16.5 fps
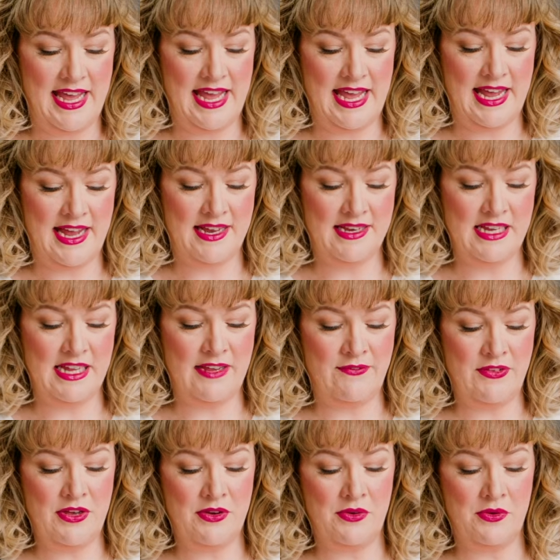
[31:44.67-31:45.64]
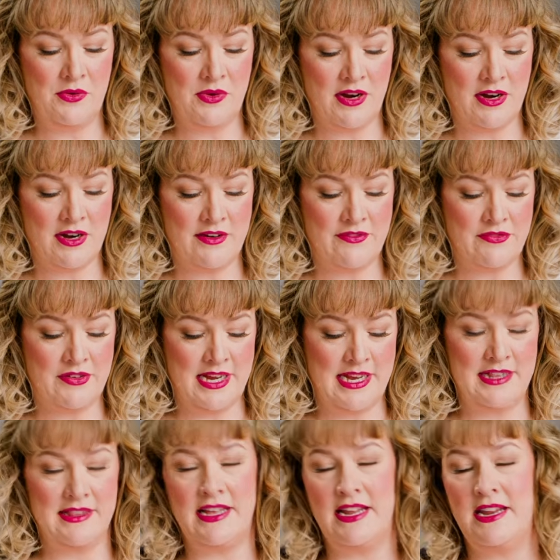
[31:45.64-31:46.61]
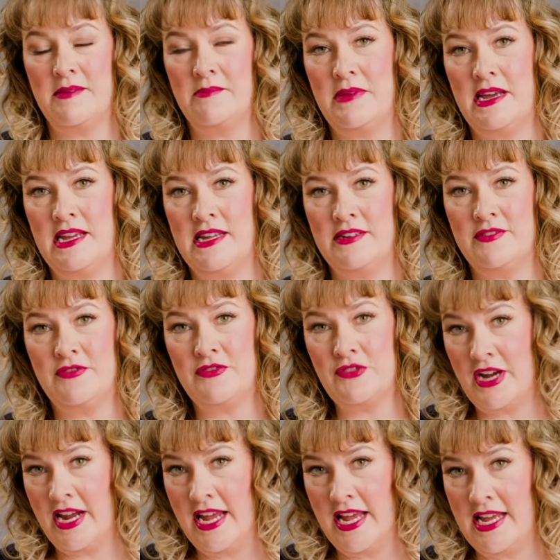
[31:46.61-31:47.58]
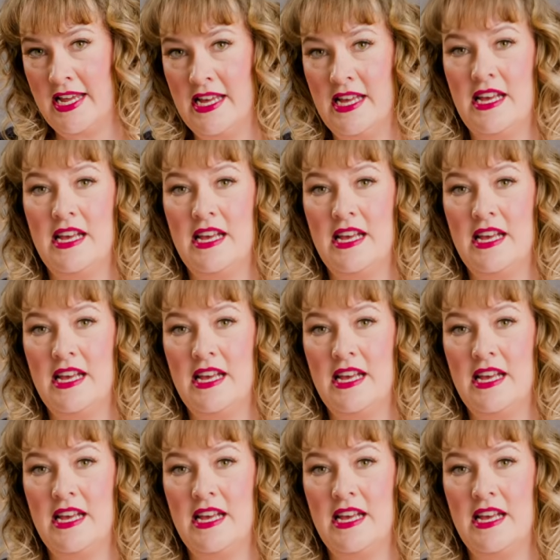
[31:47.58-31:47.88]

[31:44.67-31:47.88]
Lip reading: And if you are afraid that it might fray,